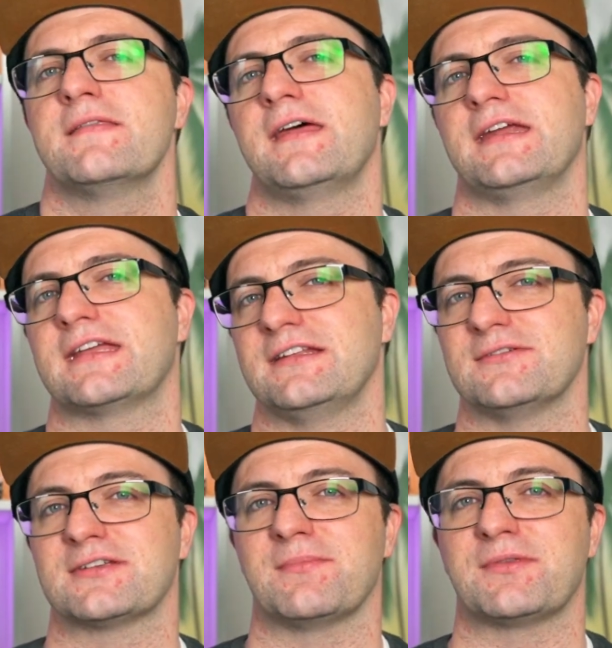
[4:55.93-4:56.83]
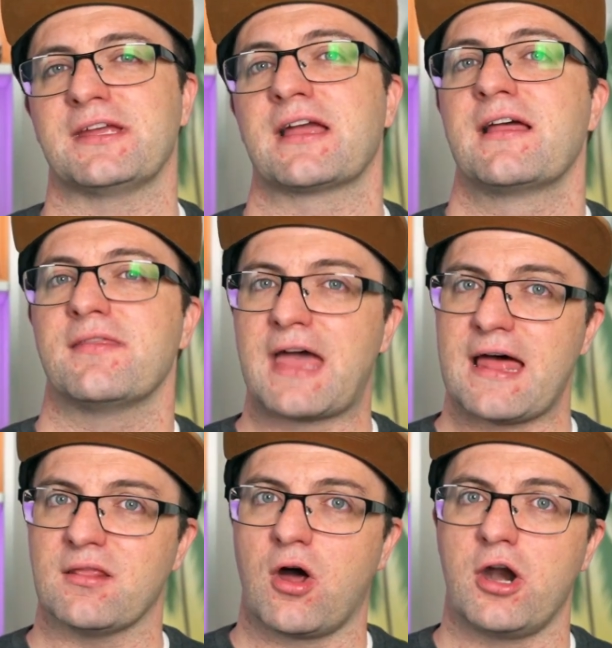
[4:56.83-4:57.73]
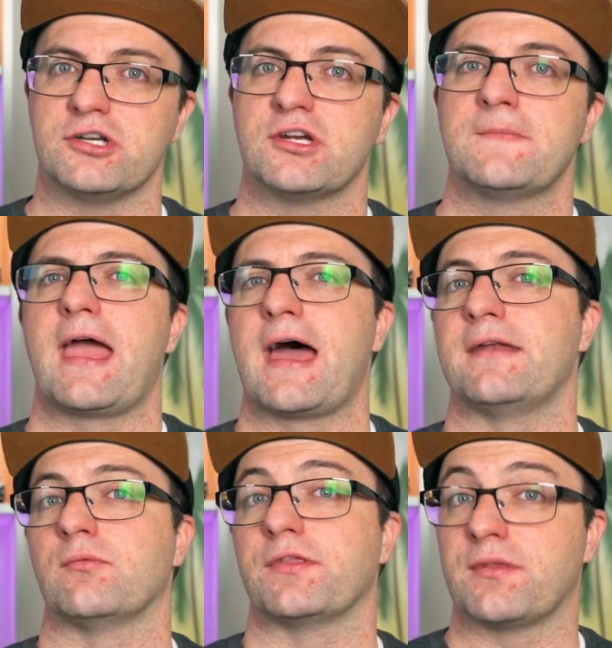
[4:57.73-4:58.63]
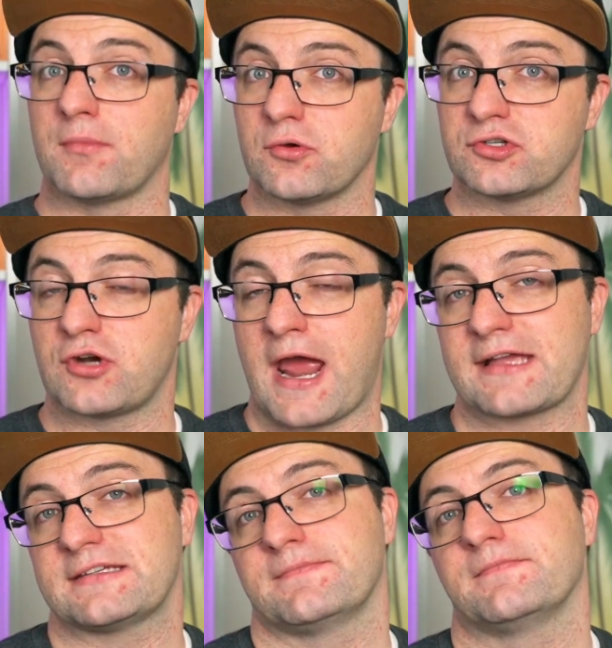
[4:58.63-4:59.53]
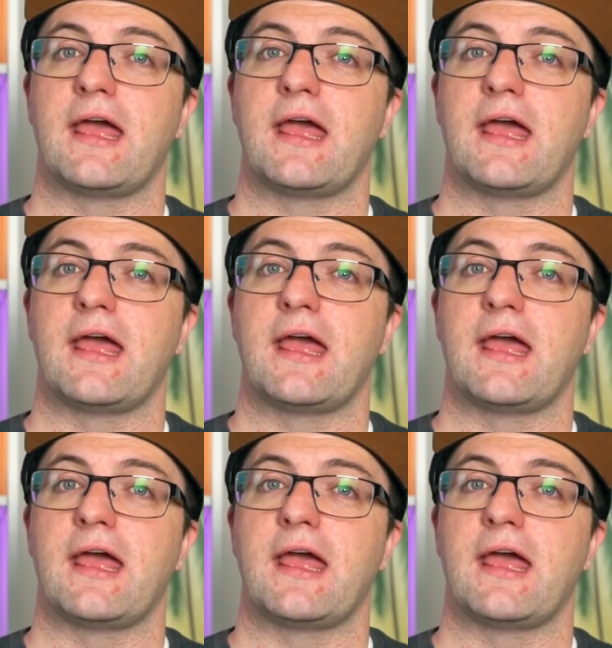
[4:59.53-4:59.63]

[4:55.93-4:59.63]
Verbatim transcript: that it can do something that large and with the most tracks